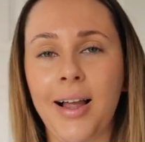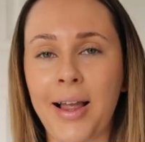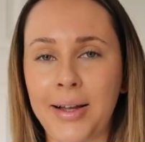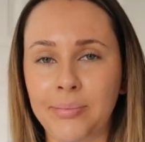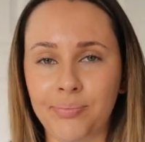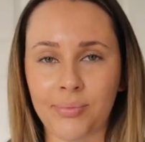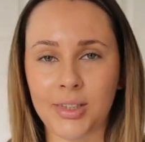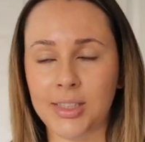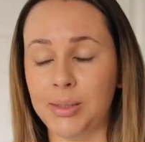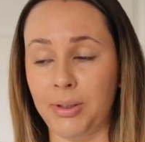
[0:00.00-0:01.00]

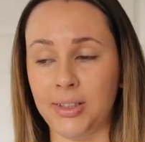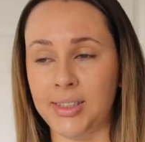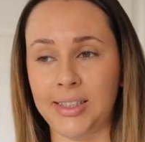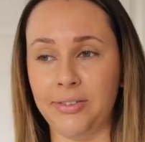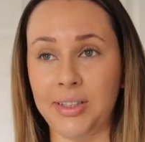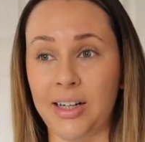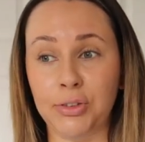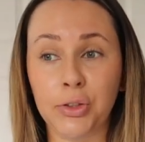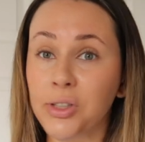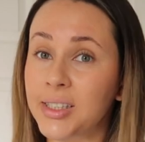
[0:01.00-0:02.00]
To be honest, they don't really have a
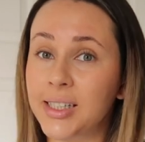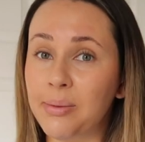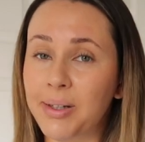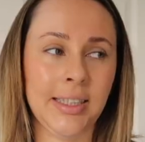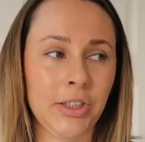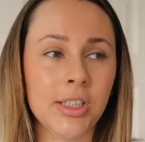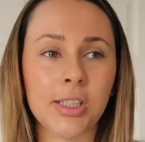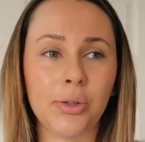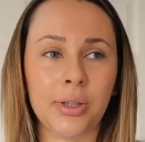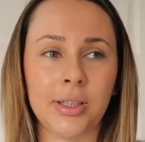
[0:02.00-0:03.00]
choice now. The
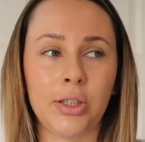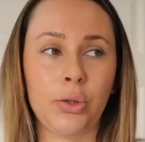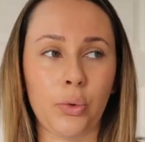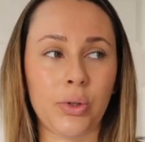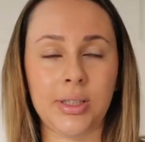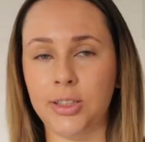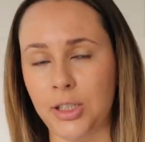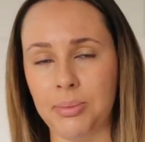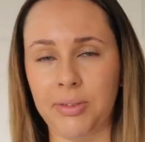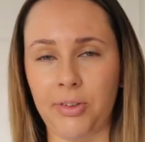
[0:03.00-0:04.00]
kitchen's looking good in
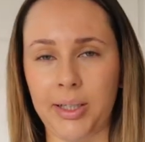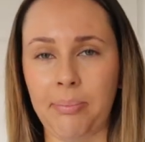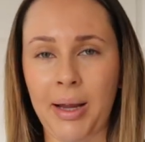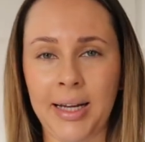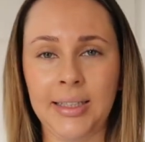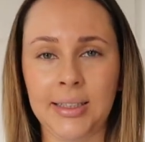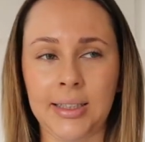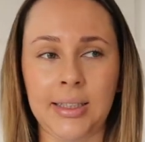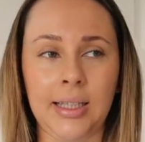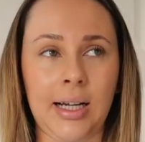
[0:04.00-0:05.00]
terms of like
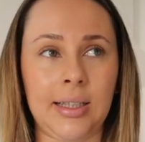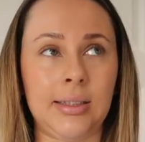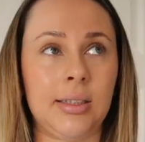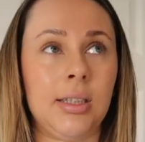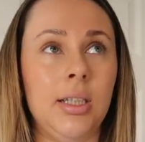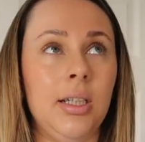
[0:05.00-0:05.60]
painting, and